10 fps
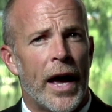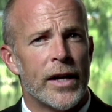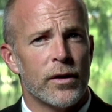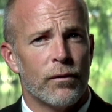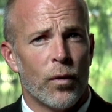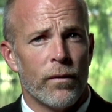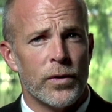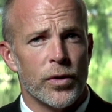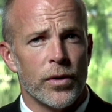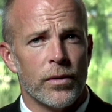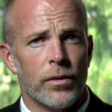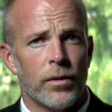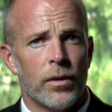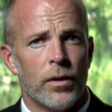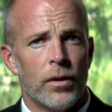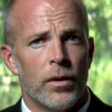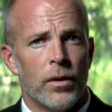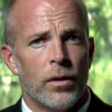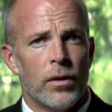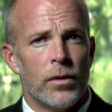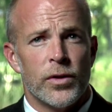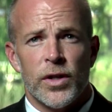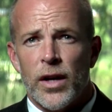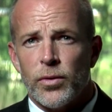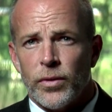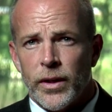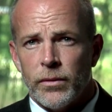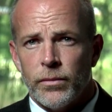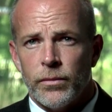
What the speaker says: asset forfeiture, scheduling,